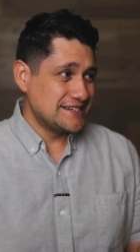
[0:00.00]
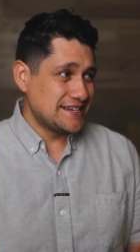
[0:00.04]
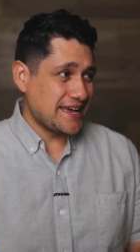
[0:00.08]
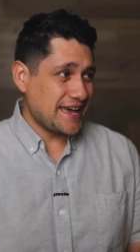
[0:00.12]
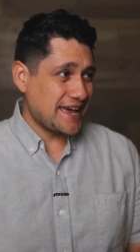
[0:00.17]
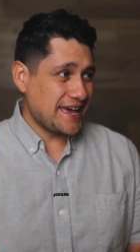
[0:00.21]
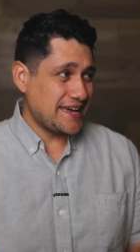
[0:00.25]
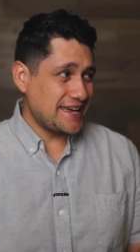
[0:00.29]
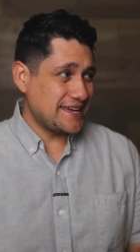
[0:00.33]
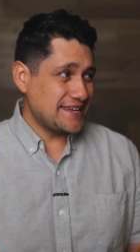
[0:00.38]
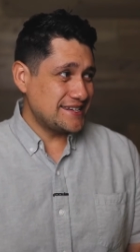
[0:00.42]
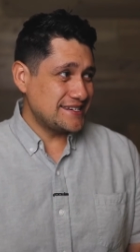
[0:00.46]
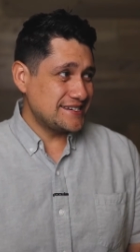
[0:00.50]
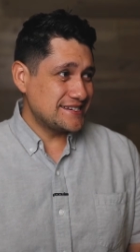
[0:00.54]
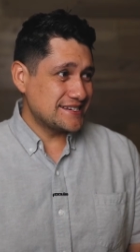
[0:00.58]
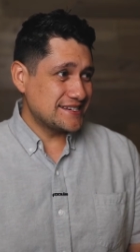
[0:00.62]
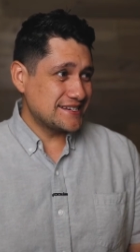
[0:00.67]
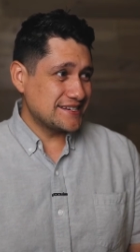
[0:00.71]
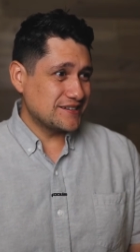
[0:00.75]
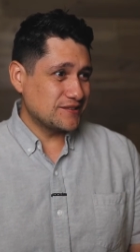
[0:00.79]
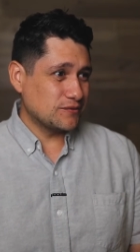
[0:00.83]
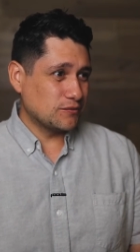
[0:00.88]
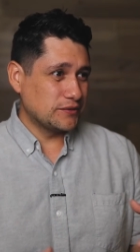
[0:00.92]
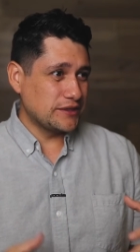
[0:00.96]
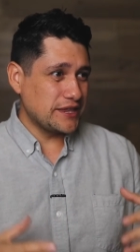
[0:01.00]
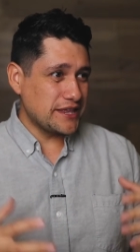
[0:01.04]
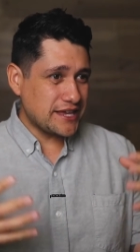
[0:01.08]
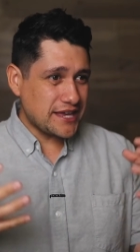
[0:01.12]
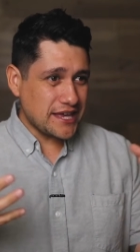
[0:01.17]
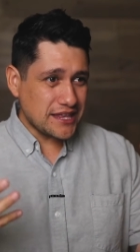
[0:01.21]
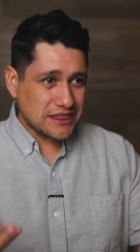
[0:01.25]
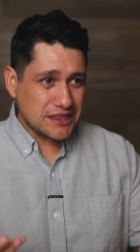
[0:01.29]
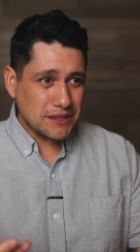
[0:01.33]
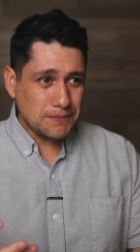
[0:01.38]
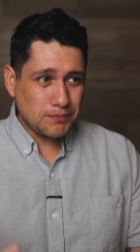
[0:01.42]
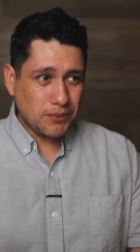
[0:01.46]
And when they
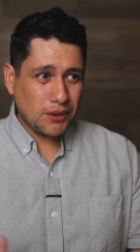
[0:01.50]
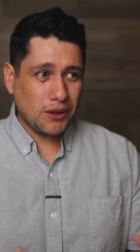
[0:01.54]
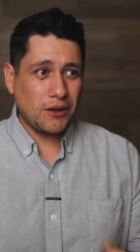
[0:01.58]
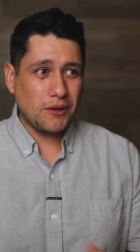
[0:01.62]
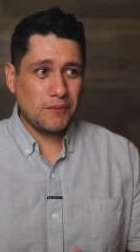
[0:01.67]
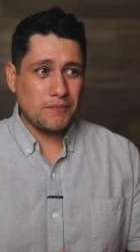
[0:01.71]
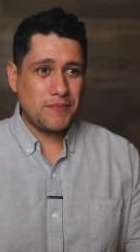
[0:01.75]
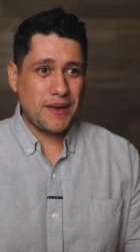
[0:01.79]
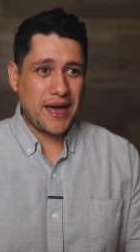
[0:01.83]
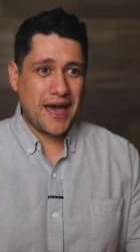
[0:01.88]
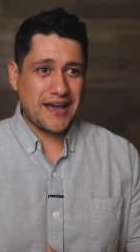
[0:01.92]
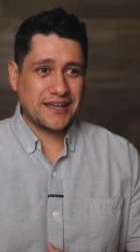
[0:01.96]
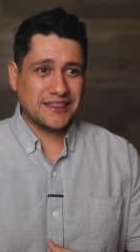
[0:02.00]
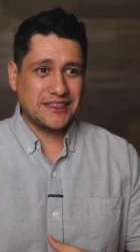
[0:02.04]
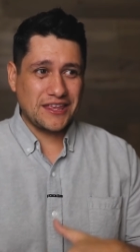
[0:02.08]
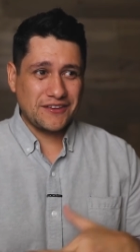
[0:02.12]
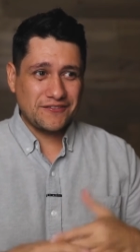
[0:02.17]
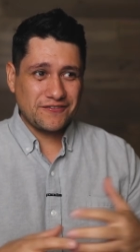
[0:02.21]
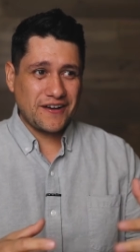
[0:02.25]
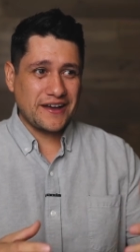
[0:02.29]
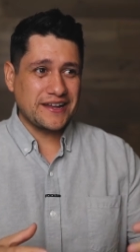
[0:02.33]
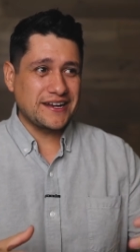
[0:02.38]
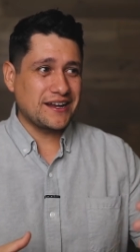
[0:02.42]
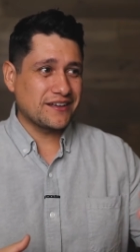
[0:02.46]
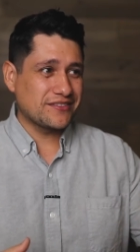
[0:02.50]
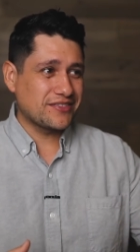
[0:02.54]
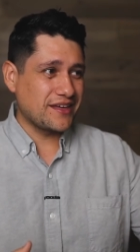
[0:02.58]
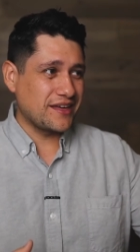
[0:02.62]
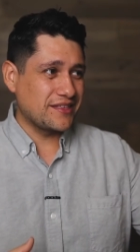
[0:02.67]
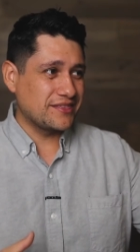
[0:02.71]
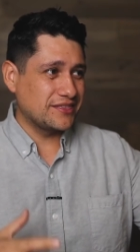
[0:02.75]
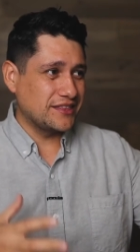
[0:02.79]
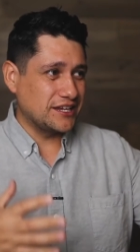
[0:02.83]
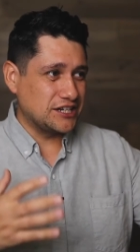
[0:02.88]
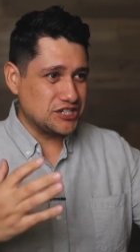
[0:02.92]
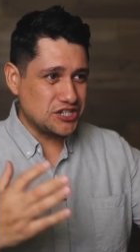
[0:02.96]
get the ball back, they find out
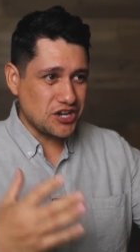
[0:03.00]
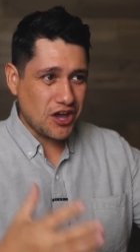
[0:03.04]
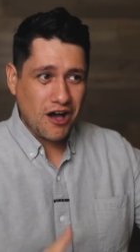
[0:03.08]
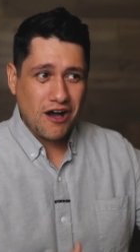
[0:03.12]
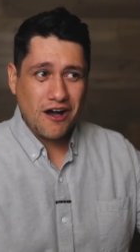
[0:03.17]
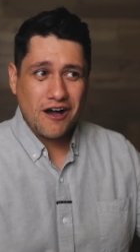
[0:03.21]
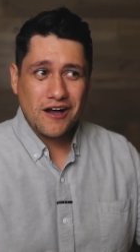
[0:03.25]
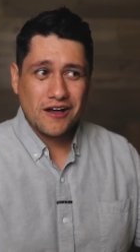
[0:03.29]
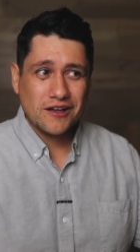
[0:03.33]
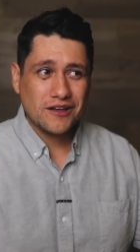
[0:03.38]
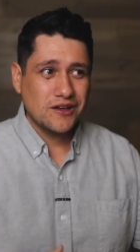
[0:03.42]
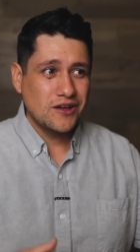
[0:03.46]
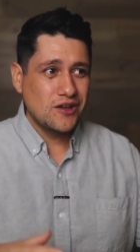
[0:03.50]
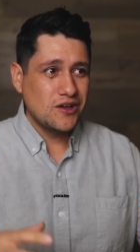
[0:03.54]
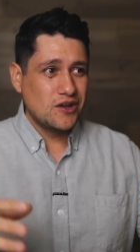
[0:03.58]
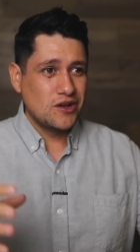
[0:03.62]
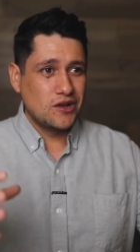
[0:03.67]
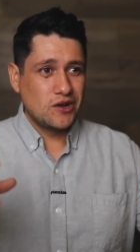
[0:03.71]
that the dog